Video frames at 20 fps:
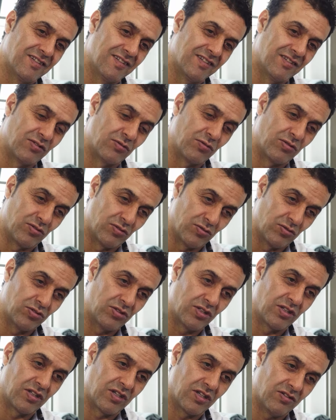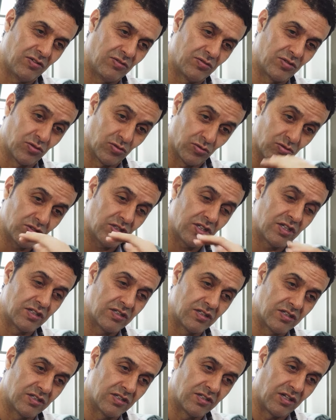with insights to share,
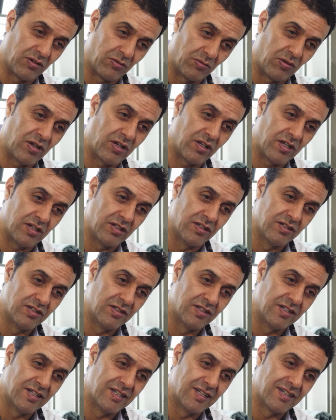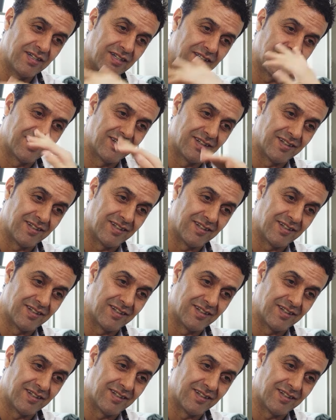a pet store owner with